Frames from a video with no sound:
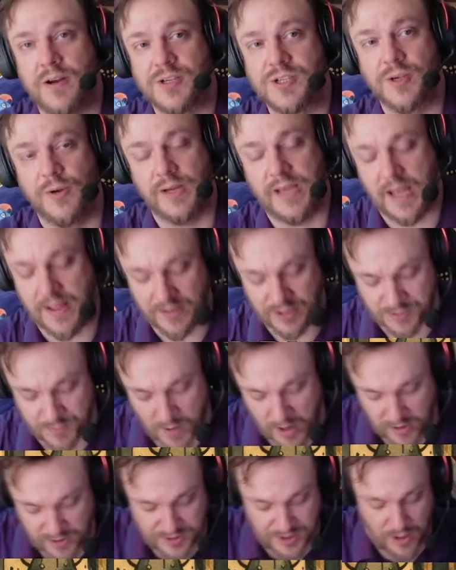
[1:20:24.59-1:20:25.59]
So again, this
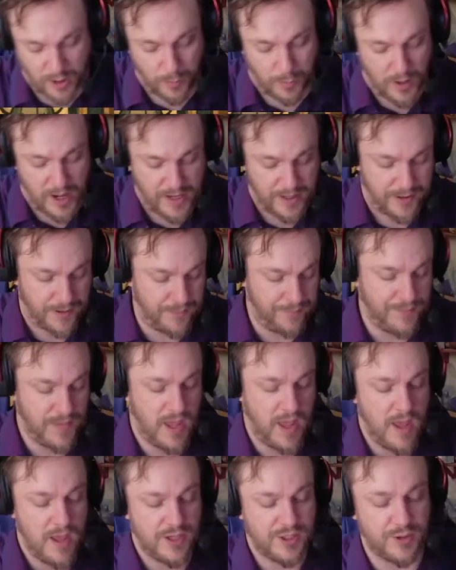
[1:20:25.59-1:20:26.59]
model is no bueno,
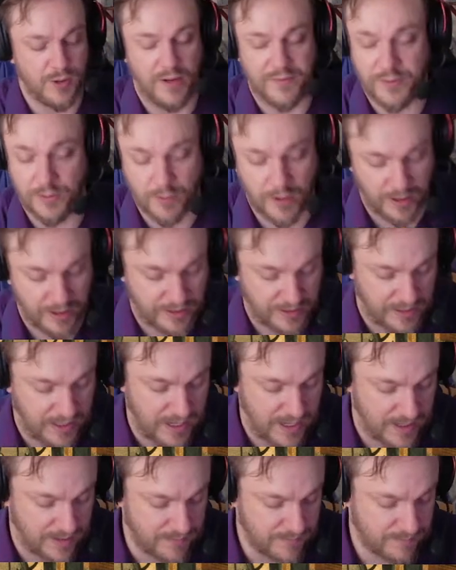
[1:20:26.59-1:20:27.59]
so I'll have to run it
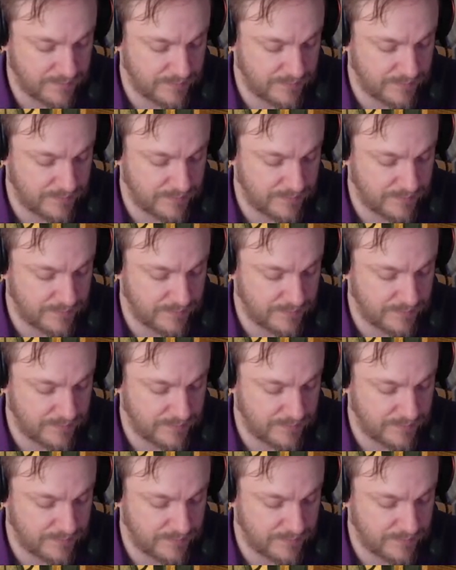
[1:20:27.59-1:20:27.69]
again.